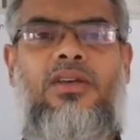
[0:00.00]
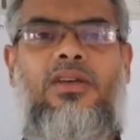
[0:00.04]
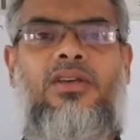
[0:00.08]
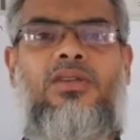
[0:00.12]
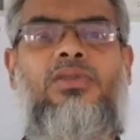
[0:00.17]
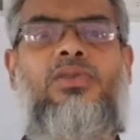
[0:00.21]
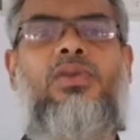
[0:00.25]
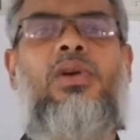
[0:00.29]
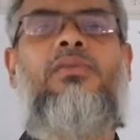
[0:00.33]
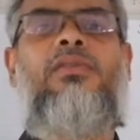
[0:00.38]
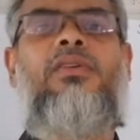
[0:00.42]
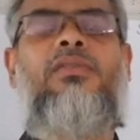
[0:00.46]

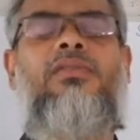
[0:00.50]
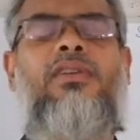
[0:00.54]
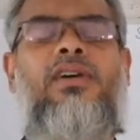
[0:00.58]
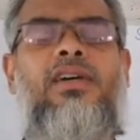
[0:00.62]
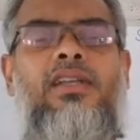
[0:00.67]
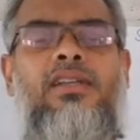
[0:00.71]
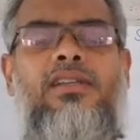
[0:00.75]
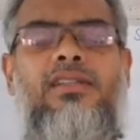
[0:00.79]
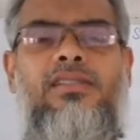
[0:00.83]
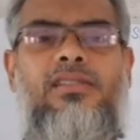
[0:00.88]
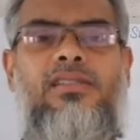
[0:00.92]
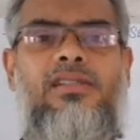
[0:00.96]
So we
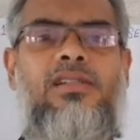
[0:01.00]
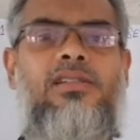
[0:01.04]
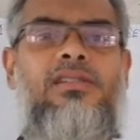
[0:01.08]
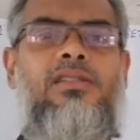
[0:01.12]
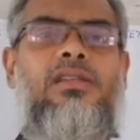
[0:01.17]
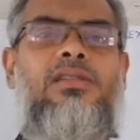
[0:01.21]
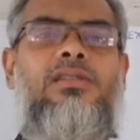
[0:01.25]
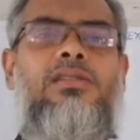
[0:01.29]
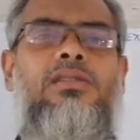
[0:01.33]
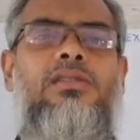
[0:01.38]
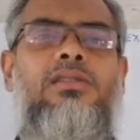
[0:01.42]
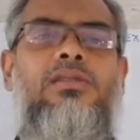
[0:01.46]
were
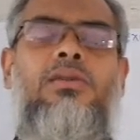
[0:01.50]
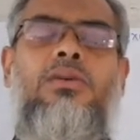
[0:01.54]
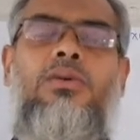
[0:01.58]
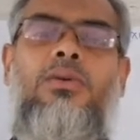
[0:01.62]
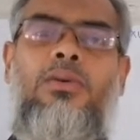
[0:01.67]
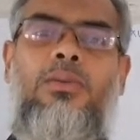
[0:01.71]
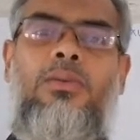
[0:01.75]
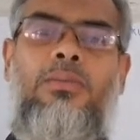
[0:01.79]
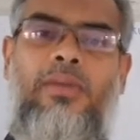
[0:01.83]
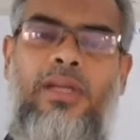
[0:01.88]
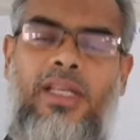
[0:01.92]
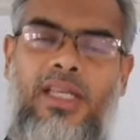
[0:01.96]
discussing
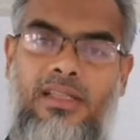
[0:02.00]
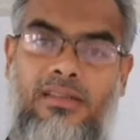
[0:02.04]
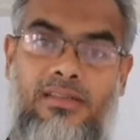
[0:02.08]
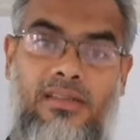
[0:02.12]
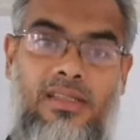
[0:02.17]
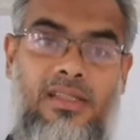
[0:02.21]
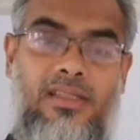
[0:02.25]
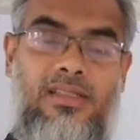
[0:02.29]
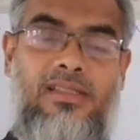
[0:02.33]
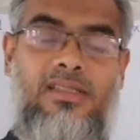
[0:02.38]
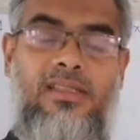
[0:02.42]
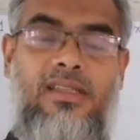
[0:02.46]
so many
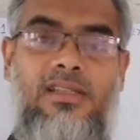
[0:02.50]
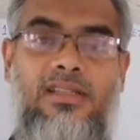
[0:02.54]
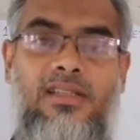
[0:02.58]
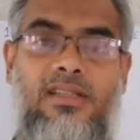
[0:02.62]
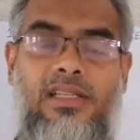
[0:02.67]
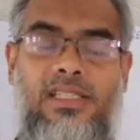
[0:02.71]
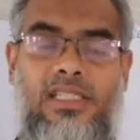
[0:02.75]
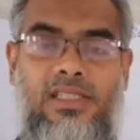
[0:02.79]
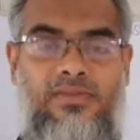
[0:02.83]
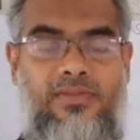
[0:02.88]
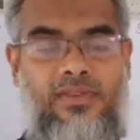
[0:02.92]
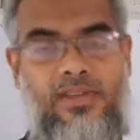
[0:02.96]
things in
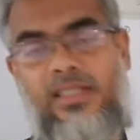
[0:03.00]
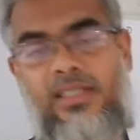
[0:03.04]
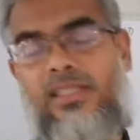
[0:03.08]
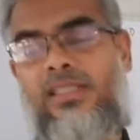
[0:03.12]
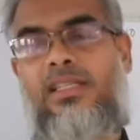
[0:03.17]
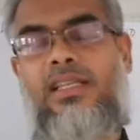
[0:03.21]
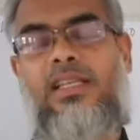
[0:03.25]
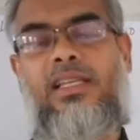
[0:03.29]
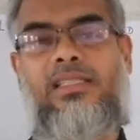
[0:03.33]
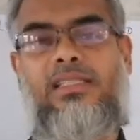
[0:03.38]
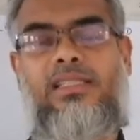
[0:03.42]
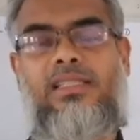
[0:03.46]
this first
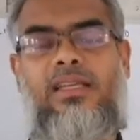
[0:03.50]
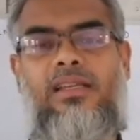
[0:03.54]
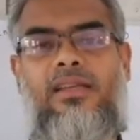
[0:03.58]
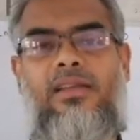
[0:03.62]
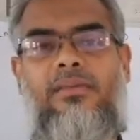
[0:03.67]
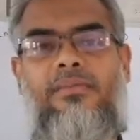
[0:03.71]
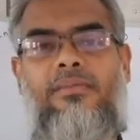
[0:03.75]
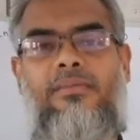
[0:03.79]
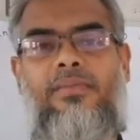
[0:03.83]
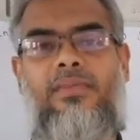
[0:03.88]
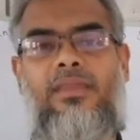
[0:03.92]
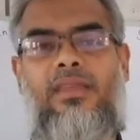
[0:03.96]
lesson,
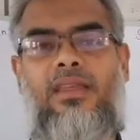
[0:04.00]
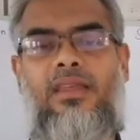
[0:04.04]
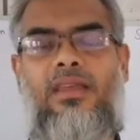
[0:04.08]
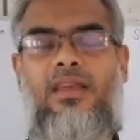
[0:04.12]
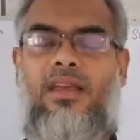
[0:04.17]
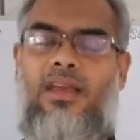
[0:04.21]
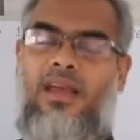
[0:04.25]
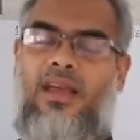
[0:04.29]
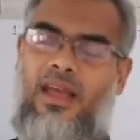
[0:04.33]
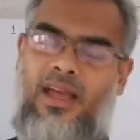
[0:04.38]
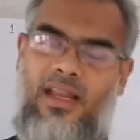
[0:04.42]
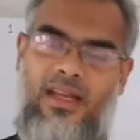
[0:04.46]

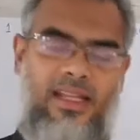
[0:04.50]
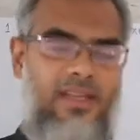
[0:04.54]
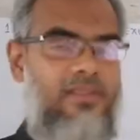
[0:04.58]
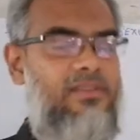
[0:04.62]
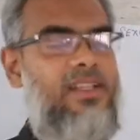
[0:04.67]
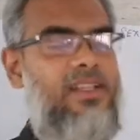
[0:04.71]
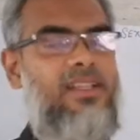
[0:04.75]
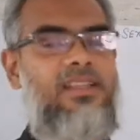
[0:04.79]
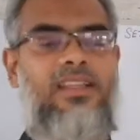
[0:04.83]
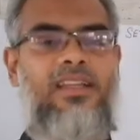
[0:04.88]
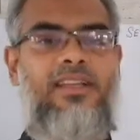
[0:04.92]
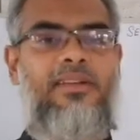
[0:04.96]
and
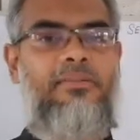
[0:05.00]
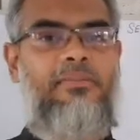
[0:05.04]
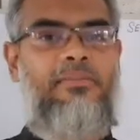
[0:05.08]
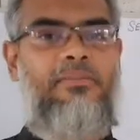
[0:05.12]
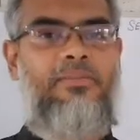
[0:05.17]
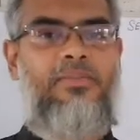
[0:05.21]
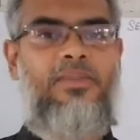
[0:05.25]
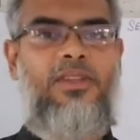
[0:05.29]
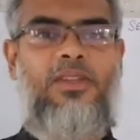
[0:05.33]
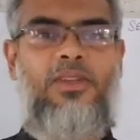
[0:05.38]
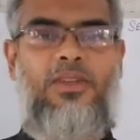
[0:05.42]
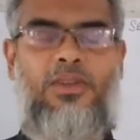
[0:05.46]
even then
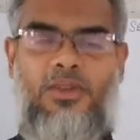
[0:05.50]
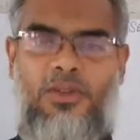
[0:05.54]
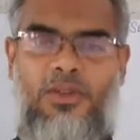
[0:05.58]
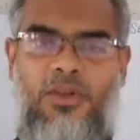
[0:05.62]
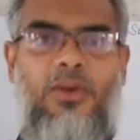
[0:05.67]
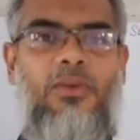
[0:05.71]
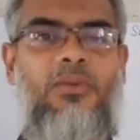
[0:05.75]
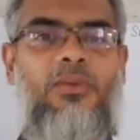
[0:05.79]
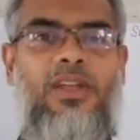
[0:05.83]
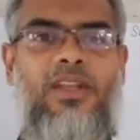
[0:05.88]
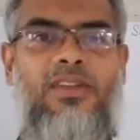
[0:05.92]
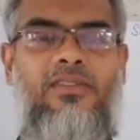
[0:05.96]
you
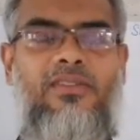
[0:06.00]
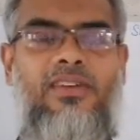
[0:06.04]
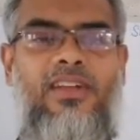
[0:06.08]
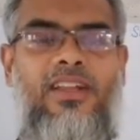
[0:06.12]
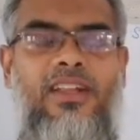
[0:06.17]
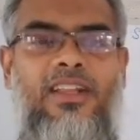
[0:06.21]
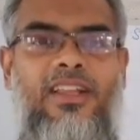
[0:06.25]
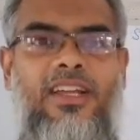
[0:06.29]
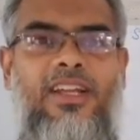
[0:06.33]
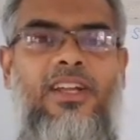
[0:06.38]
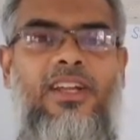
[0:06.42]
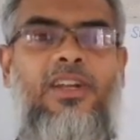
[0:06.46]
know very well
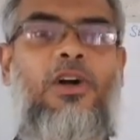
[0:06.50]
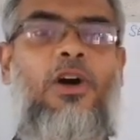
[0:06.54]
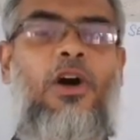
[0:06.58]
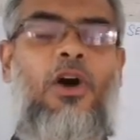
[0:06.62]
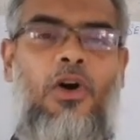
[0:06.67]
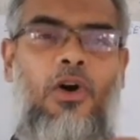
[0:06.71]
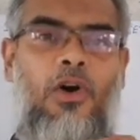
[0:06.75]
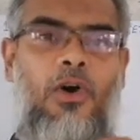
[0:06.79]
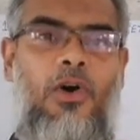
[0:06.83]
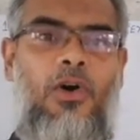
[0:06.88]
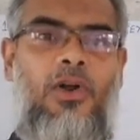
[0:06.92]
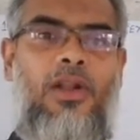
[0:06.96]
that
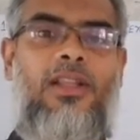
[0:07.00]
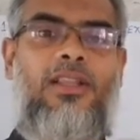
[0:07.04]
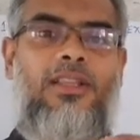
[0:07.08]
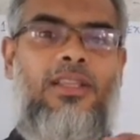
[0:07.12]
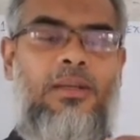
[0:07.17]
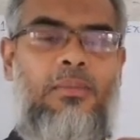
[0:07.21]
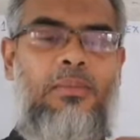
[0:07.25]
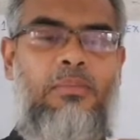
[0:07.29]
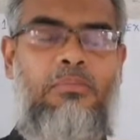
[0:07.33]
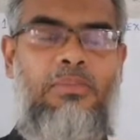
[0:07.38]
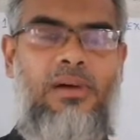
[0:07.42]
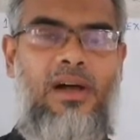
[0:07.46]
all
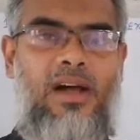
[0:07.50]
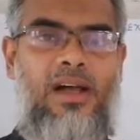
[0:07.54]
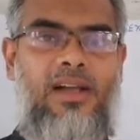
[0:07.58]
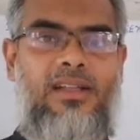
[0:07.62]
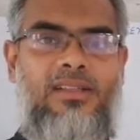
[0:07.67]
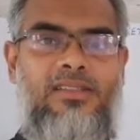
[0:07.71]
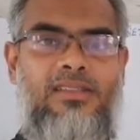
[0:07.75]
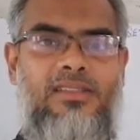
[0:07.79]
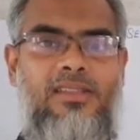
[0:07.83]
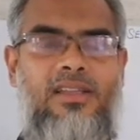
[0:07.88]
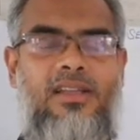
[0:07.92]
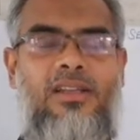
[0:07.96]
the
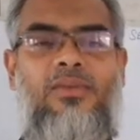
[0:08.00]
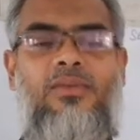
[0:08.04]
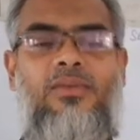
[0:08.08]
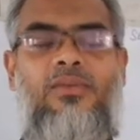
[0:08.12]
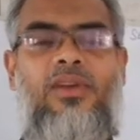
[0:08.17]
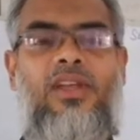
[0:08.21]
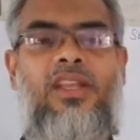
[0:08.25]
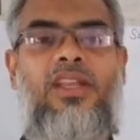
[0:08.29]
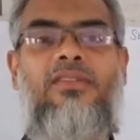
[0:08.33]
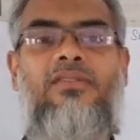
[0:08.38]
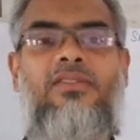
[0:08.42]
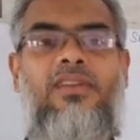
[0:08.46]
parts are
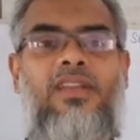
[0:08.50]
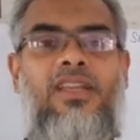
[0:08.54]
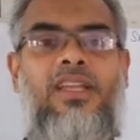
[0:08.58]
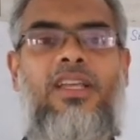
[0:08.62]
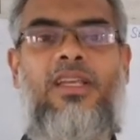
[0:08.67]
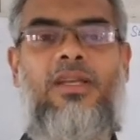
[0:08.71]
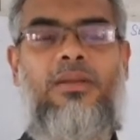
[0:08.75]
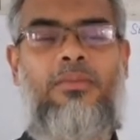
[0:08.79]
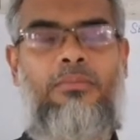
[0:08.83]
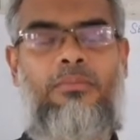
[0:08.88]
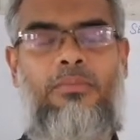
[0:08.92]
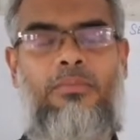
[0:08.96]

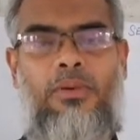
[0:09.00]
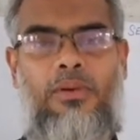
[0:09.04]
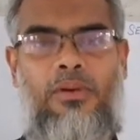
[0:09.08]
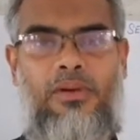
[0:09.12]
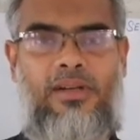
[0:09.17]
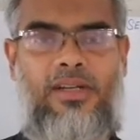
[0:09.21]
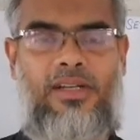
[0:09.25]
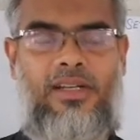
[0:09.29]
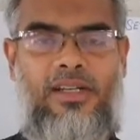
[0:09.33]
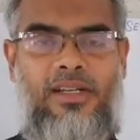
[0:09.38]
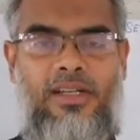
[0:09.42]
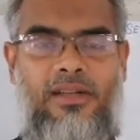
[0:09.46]
very
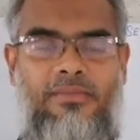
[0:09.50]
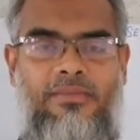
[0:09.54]
important.